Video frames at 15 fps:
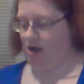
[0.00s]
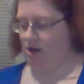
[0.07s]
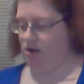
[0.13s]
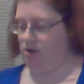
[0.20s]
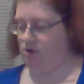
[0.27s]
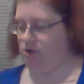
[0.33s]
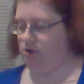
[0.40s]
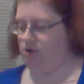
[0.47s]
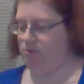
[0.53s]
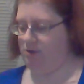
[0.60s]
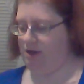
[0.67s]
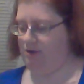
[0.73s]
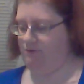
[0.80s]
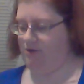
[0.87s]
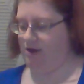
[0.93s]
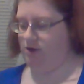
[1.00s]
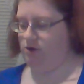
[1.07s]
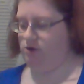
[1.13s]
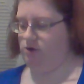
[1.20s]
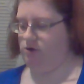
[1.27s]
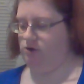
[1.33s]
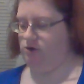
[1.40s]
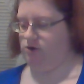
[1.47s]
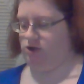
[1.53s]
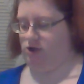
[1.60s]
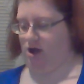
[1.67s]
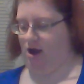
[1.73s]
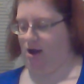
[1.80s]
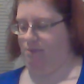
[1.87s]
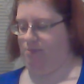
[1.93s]
New to me vendor
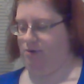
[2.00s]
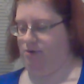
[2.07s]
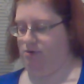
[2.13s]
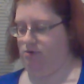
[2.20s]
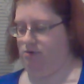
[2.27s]
shop.